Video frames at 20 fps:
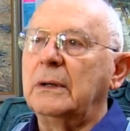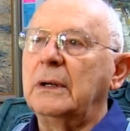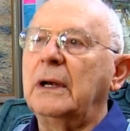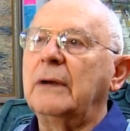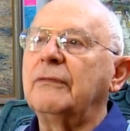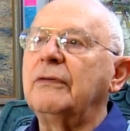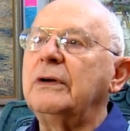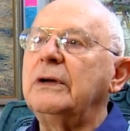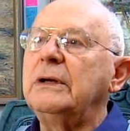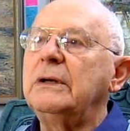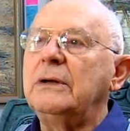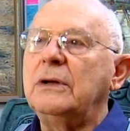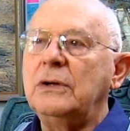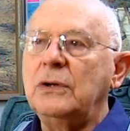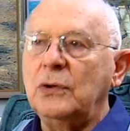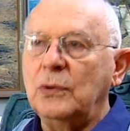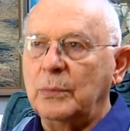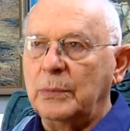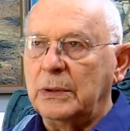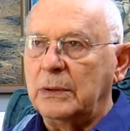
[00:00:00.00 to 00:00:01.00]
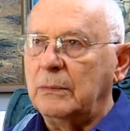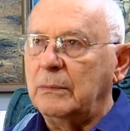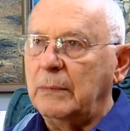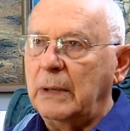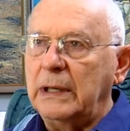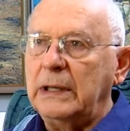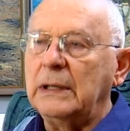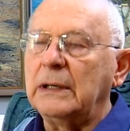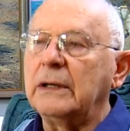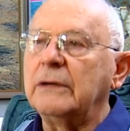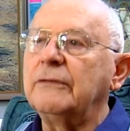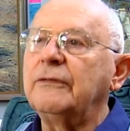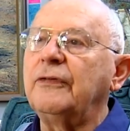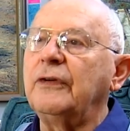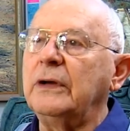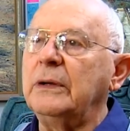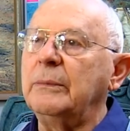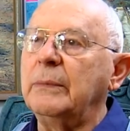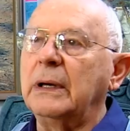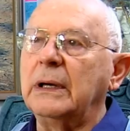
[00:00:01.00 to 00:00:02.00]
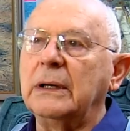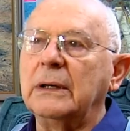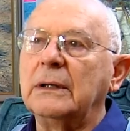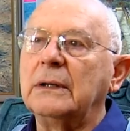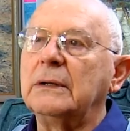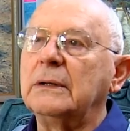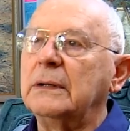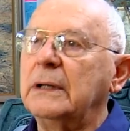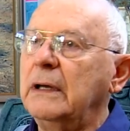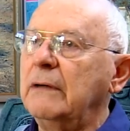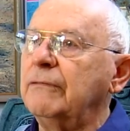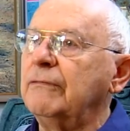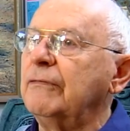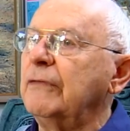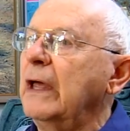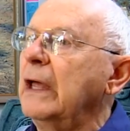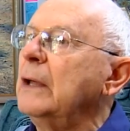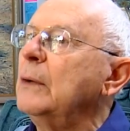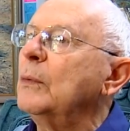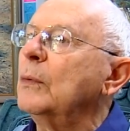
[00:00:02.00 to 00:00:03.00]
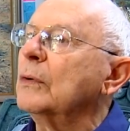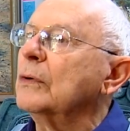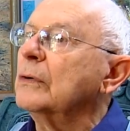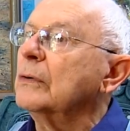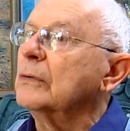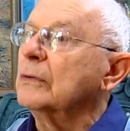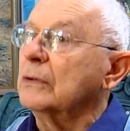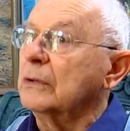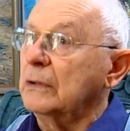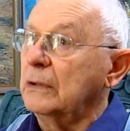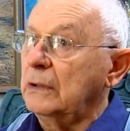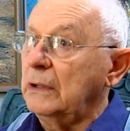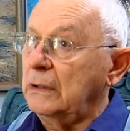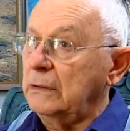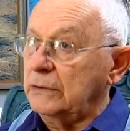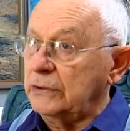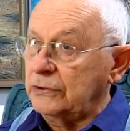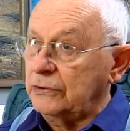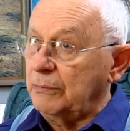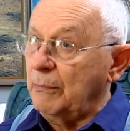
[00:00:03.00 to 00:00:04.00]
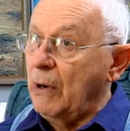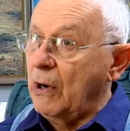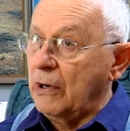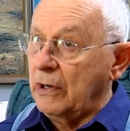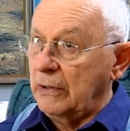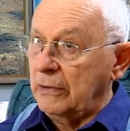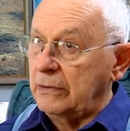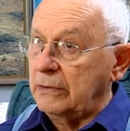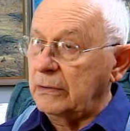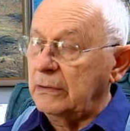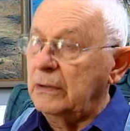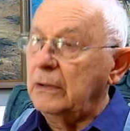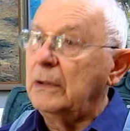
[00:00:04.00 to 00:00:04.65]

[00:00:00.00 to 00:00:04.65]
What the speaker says: male and female, if they were smart,